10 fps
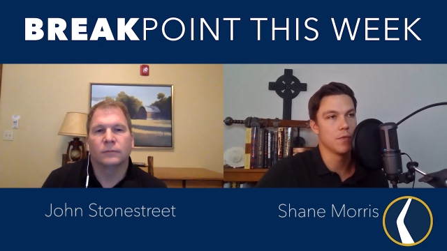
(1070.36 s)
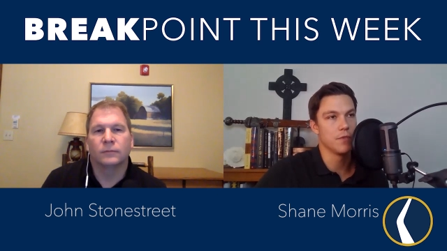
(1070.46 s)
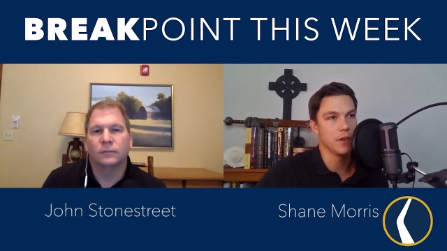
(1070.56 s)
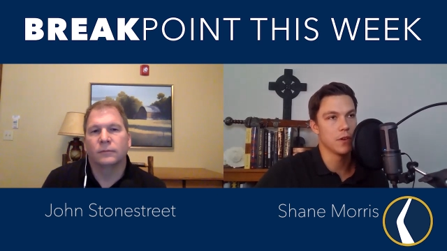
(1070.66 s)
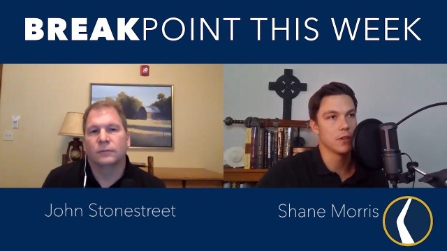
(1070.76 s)

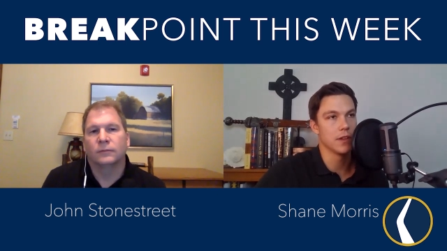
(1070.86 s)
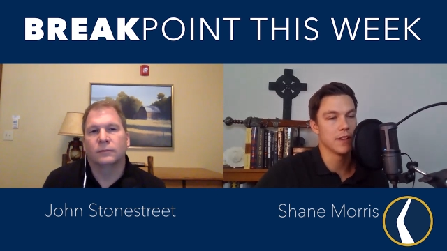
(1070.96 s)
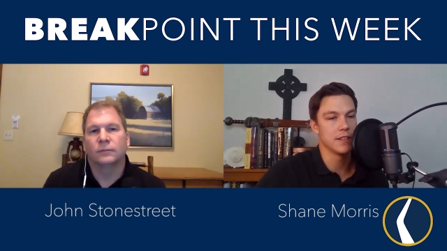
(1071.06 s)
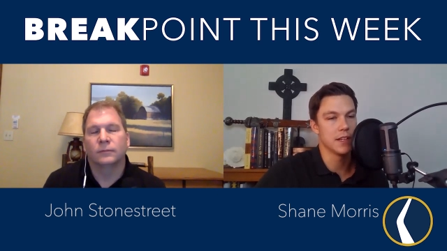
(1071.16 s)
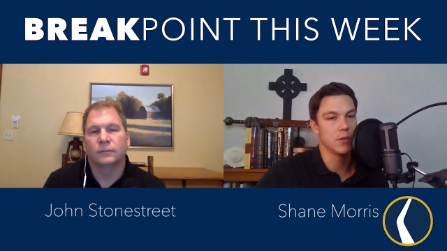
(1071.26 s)
Speaker 1: revealed
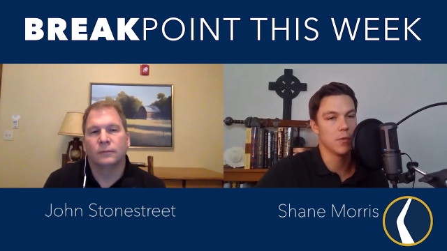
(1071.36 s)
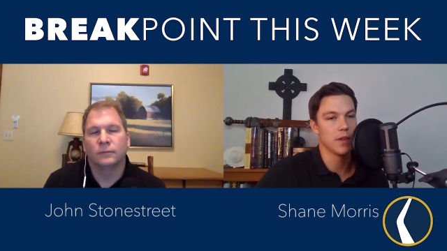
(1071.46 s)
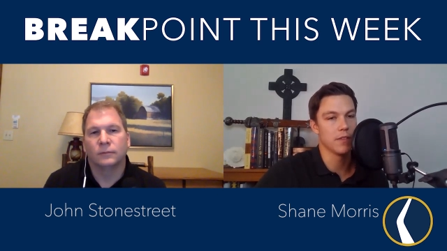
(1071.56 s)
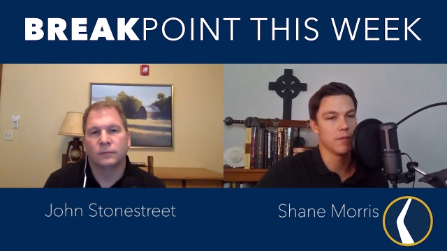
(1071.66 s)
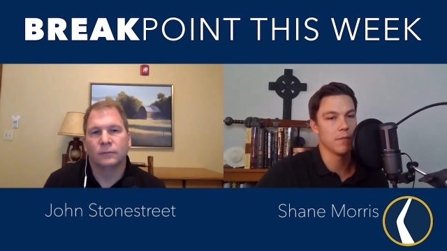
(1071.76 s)
and dealt
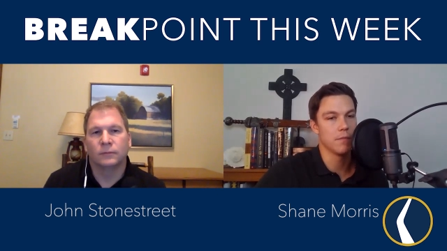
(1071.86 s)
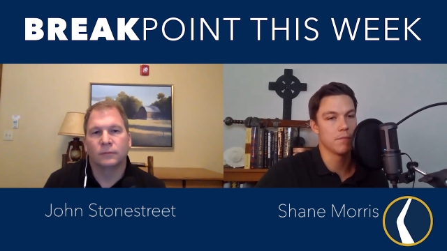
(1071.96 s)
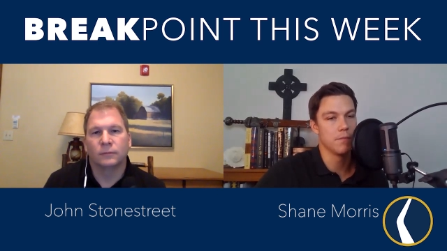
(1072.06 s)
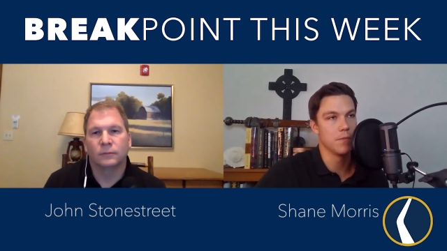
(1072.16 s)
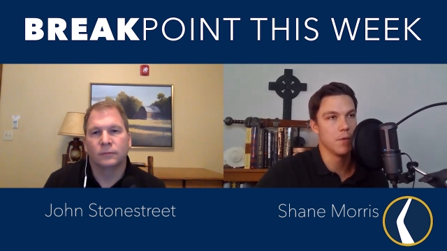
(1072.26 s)
with
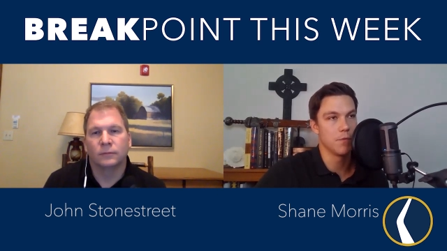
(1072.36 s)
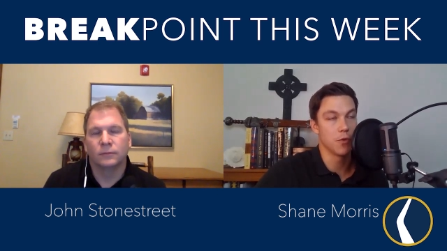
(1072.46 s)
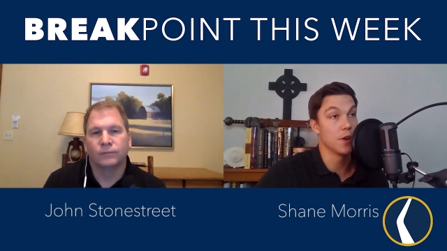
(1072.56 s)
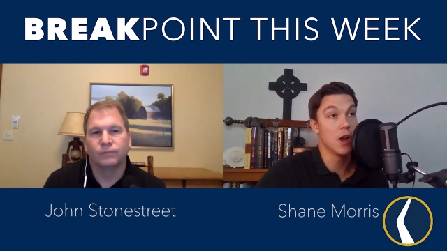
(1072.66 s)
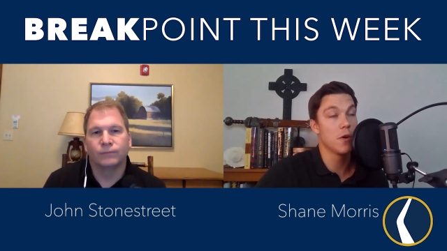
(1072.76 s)

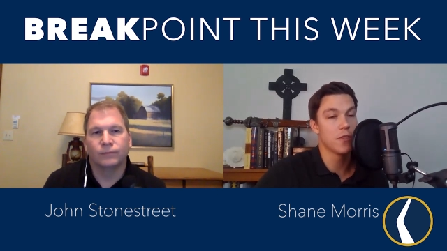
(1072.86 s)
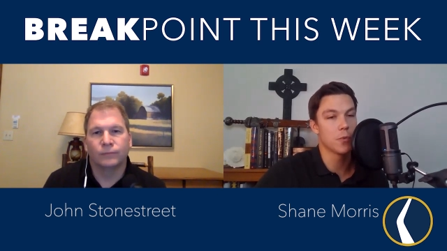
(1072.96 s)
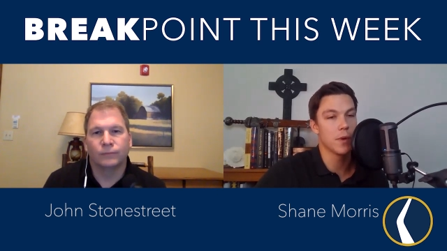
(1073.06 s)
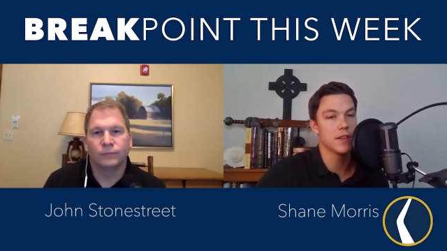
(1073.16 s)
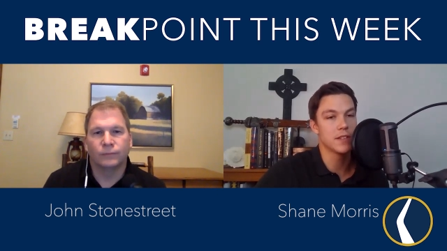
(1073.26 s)
for no other
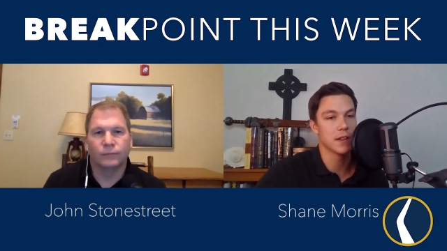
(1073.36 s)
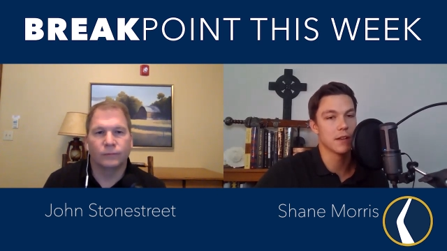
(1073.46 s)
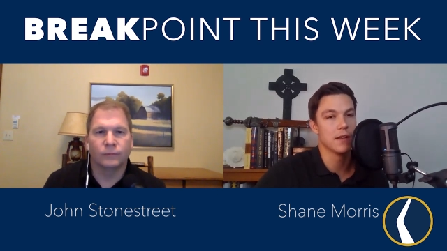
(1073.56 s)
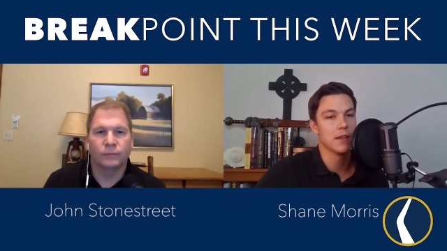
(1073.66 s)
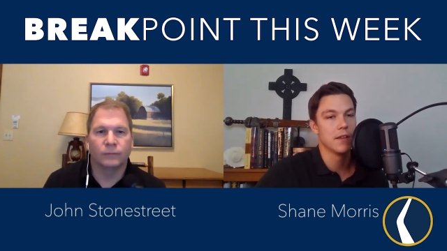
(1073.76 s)
reason